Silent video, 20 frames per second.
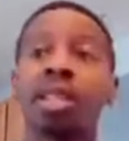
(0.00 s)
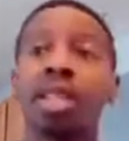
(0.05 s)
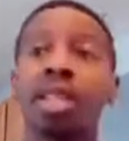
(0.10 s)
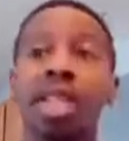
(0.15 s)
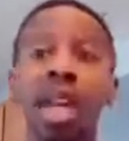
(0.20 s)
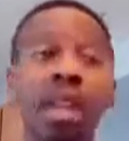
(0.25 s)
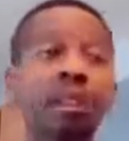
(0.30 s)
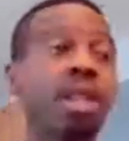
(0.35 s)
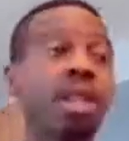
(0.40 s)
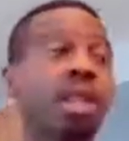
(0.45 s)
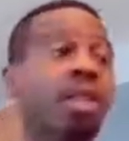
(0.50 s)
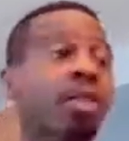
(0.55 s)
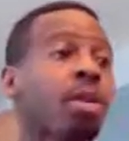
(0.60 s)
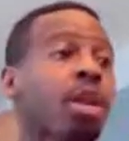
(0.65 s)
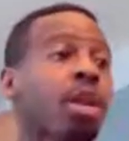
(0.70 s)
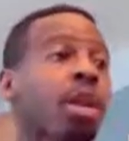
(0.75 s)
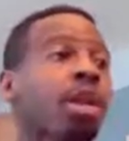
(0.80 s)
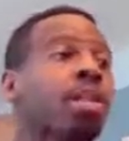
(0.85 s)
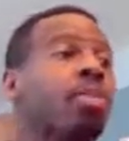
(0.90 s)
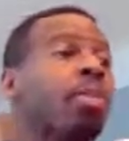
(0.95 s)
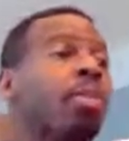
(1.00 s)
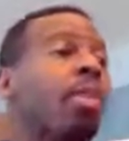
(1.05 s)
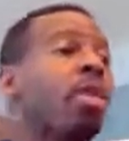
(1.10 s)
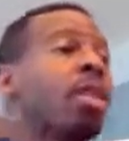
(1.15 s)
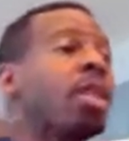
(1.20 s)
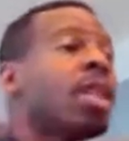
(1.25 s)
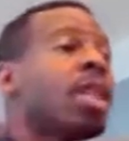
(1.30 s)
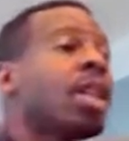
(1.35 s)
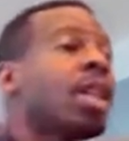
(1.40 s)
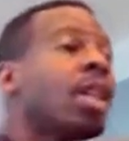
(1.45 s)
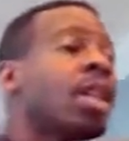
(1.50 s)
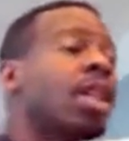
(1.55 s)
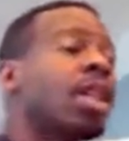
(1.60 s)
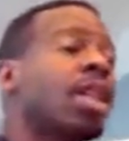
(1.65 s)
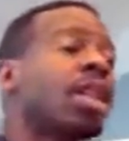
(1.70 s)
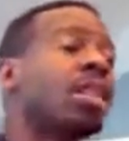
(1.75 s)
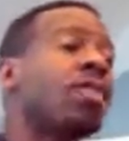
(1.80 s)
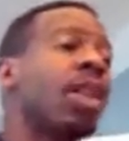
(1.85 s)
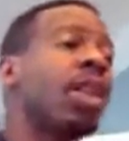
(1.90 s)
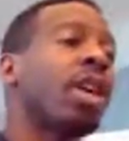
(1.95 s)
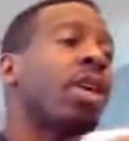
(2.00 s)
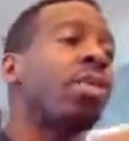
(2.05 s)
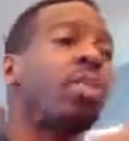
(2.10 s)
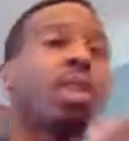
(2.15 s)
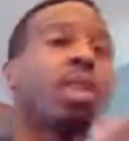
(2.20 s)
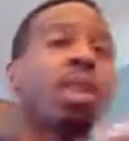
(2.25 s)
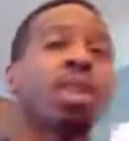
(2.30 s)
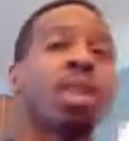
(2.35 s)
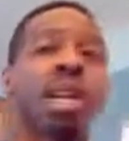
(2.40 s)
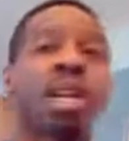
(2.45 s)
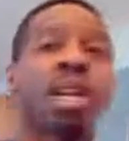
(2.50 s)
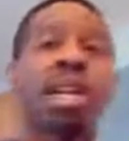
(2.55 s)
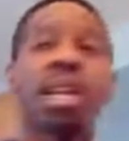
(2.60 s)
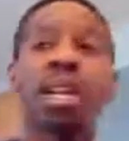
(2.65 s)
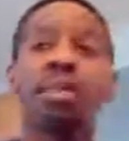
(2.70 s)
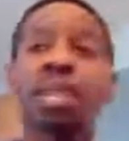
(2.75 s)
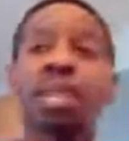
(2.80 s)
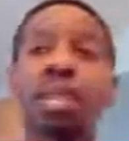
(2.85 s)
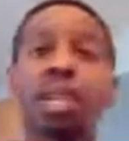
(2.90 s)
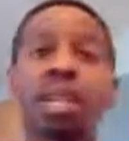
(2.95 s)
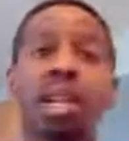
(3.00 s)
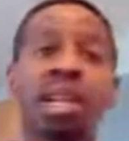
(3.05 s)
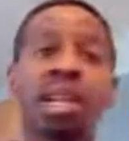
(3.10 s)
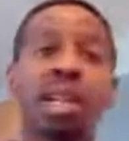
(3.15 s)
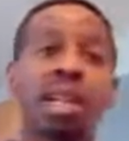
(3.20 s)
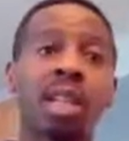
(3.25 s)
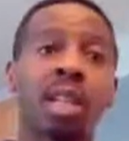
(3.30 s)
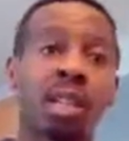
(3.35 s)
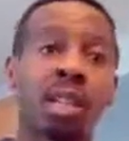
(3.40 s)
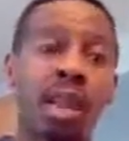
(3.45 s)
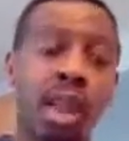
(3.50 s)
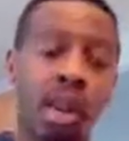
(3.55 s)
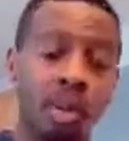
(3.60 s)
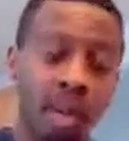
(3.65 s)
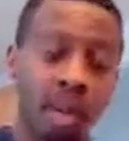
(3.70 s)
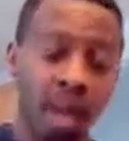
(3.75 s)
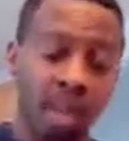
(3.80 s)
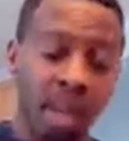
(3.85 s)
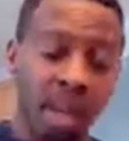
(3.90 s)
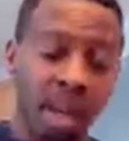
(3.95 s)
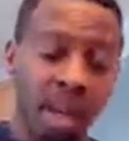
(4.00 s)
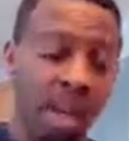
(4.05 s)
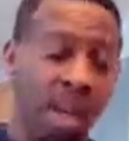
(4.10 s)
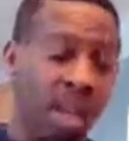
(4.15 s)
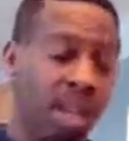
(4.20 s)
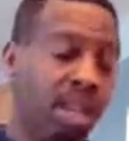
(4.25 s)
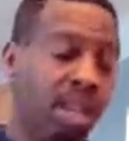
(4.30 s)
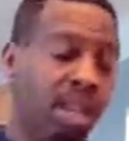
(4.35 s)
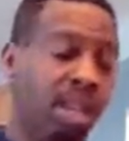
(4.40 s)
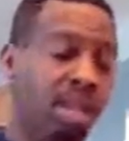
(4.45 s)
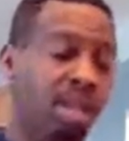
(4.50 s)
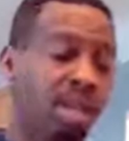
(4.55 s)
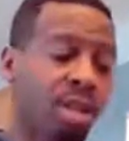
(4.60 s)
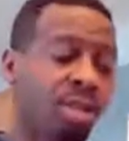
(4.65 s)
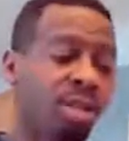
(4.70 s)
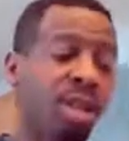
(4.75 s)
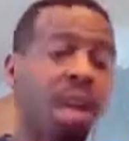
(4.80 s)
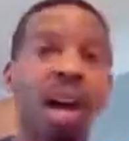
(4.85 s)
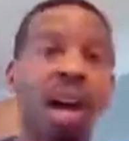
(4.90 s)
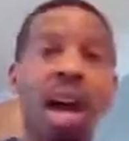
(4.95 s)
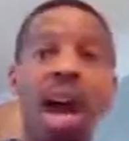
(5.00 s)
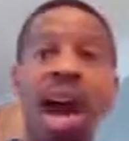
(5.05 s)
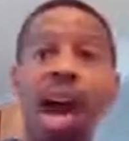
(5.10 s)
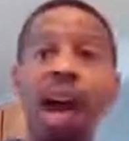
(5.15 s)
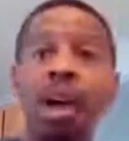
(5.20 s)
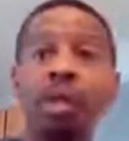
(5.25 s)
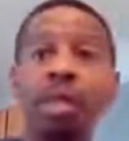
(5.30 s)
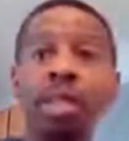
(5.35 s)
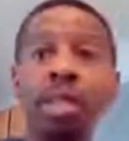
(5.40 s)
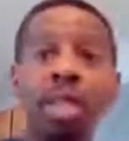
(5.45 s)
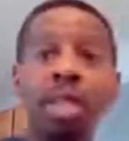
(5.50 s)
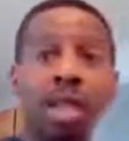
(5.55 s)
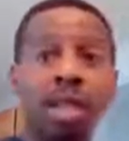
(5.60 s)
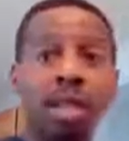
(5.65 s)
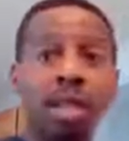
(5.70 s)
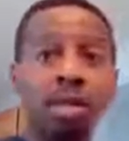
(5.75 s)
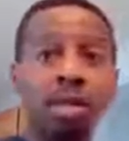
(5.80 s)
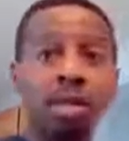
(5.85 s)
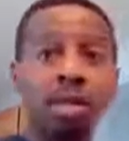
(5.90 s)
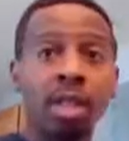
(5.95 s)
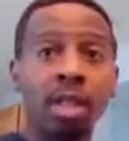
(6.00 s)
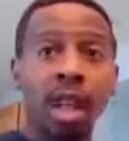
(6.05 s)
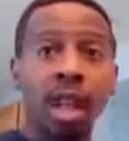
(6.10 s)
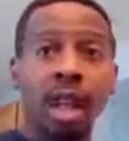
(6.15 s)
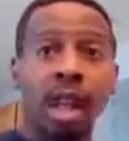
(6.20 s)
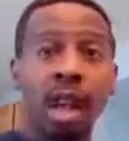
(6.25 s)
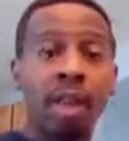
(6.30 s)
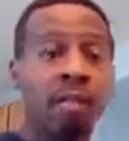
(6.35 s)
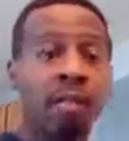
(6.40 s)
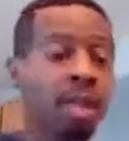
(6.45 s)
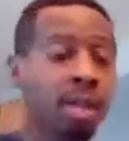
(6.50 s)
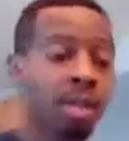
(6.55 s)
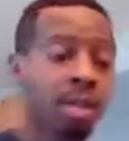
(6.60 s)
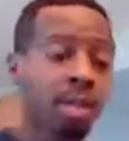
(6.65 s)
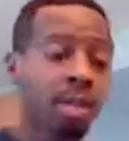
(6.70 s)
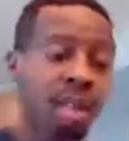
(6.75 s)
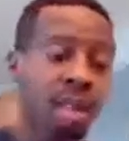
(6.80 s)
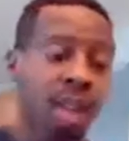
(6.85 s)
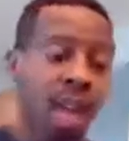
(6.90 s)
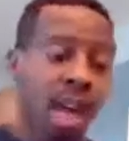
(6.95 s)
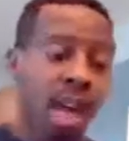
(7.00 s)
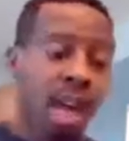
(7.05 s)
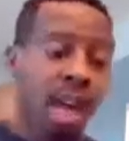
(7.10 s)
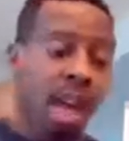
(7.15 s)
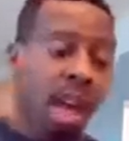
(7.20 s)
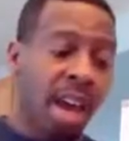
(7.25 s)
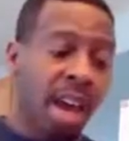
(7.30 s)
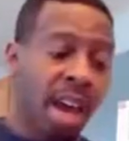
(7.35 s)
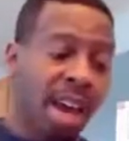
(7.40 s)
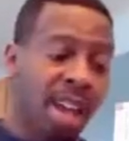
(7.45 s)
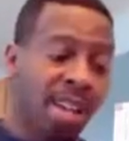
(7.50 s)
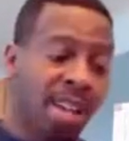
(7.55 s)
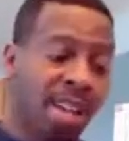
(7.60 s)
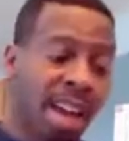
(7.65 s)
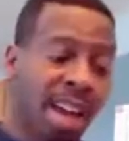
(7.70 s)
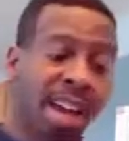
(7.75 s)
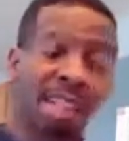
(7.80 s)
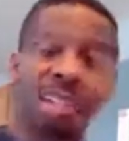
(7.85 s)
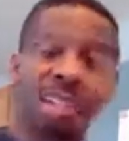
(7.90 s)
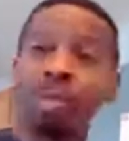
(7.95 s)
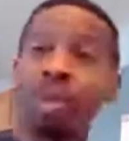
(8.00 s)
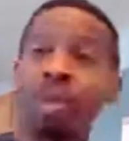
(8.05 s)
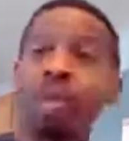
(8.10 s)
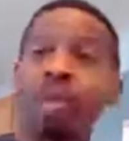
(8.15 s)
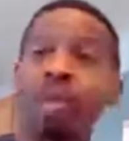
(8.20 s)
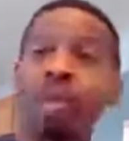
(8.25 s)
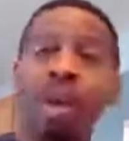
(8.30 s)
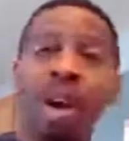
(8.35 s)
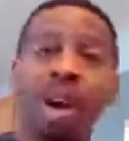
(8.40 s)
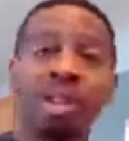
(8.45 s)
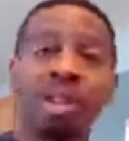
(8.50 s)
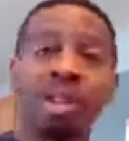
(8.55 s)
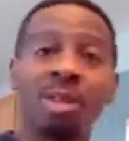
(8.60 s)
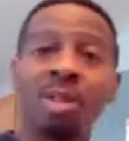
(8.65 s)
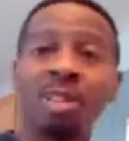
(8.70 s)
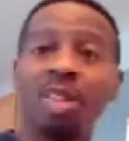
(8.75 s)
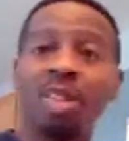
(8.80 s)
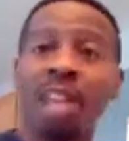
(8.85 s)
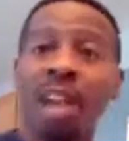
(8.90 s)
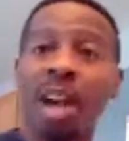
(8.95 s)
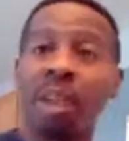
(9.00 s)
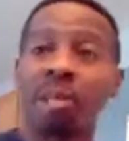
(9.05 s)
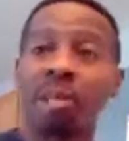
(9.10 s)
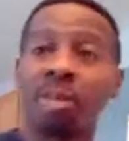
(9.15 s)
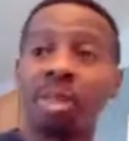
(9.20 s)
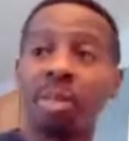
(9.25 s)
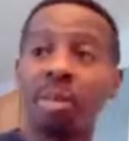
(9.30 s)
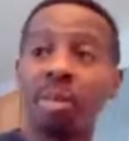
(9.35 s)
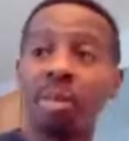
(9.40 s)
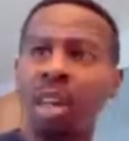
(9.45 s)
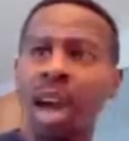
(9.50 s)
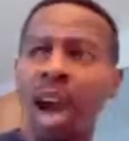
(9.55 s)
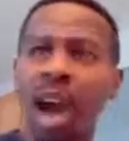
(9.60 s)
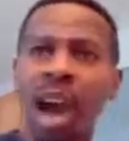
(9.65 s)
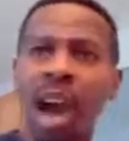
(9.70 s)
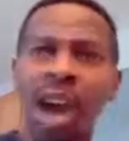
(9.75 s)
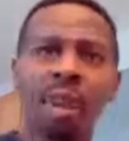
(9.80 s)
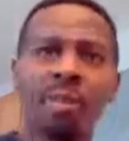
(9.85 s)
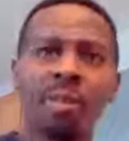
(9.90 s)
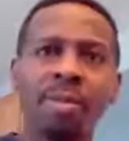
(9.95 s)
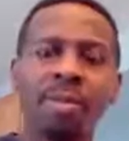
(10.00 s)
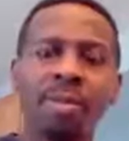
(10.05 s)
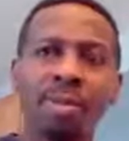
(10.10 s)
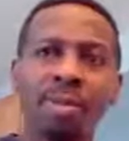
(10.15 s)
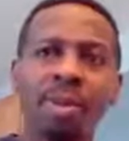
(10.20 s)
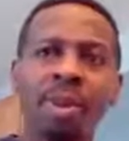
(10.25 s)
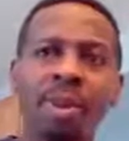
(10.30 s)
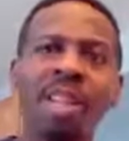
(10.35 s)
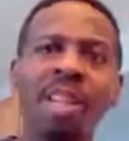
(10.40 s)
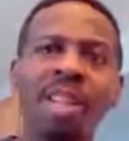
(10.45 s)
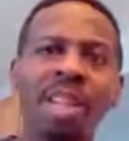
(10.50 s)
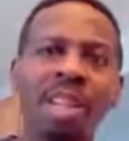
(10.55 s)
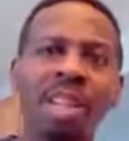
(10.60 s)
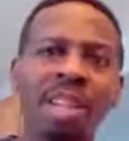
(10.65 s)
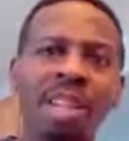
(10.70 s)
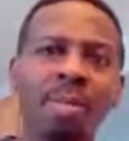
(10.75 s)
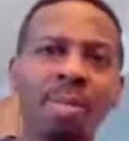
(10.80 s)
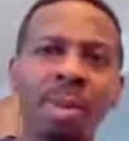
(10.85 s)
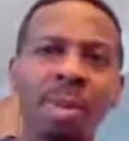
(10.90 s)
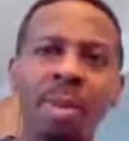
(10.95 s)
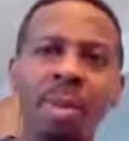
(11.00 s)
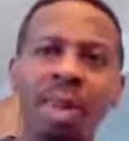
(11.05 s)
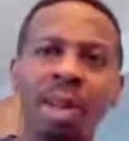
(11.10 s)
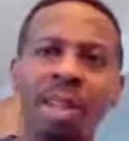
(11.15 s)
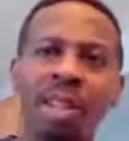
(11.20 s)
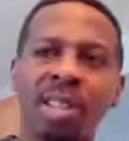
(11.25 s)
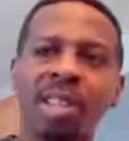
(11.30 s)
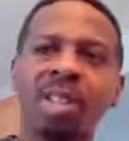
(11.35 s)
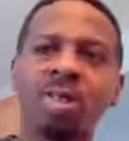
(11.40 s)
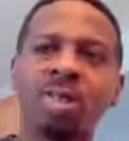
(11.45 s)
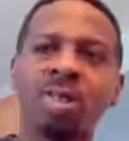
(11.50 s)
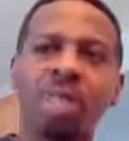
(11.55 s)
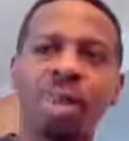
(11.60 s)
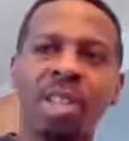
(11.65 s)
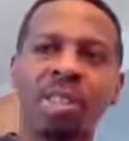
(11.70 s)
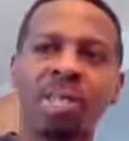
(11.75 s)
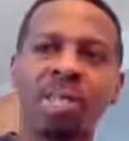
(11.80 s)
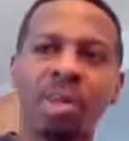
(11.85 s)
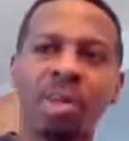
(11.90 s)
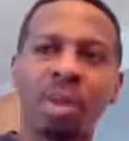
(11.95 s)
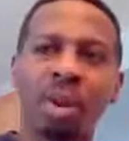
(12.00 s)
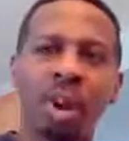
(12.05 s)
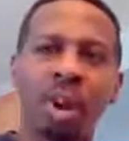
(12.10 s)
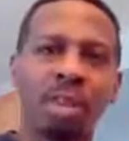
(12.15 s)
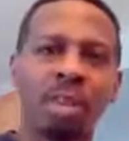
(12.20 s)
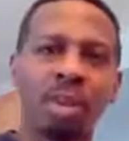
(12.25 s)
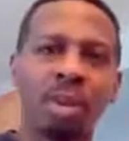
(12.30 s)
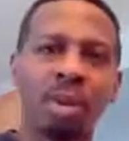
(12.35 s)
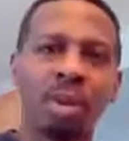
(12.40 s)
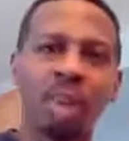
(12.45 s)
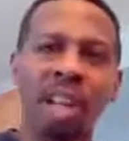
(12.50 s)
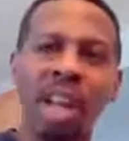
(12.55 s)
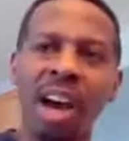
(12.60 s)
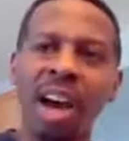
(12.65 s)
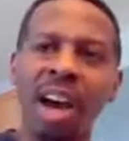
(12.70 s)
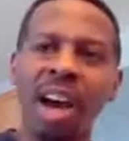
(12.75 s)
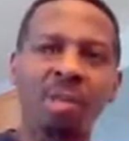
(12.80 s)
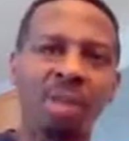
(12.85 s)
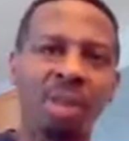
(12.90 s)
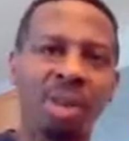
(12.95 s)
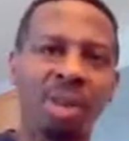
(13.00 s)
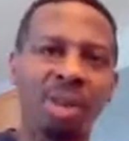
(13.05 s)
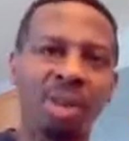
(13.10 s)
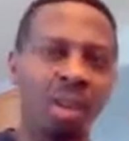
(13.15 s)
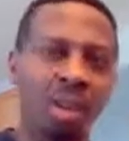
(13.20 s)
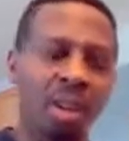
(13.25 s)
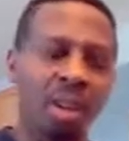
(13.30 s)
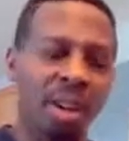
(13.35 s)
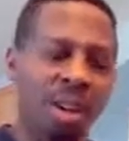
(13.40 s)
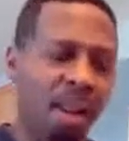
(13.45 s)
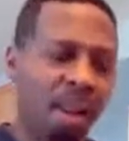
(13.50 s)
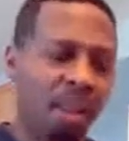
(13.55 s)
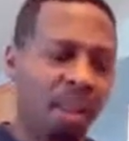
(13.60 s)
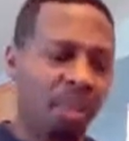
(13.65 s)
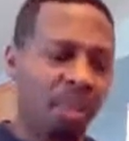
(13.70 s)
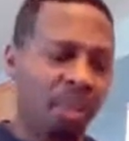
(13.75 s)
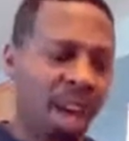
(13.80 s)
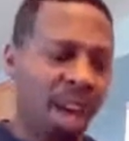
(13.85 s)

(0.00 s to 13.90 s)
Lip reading: safety is critically important. The other thing that's very important that I keep discussing, and I want to make it clear to you, I always take notes. I have notes. And actually, before I do these live streams, I have run the experiment at least once before I do it live with you all,